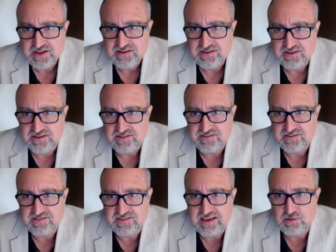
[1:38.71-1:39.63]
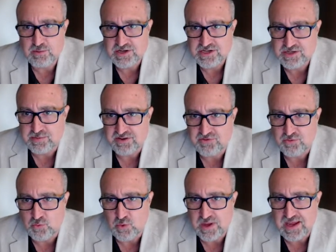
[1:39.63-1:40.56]
to distinguish
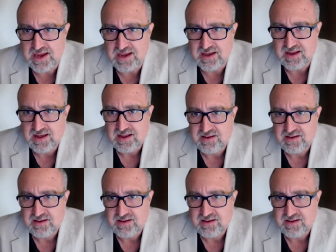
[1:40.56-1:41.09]
between